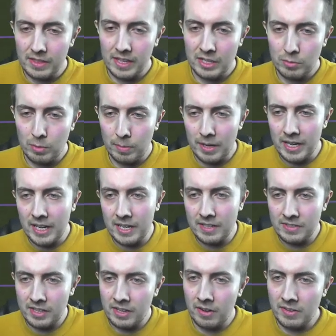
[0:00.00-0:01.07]
is, we're playing against
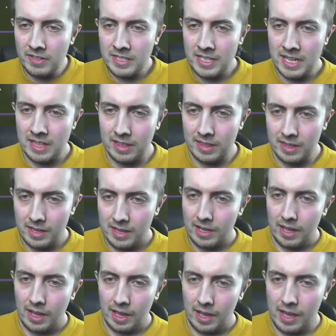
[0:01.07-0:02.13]
the 19th
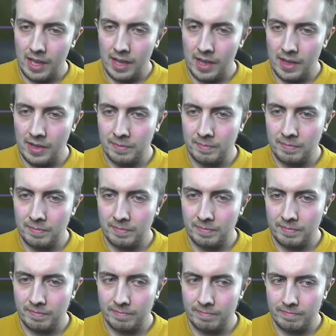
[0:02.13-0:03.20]
um,
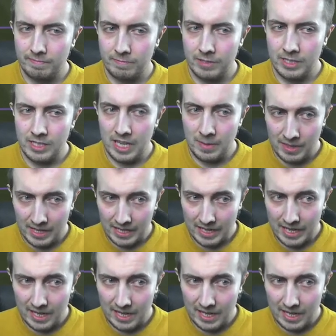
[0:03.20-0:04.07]
team in the league,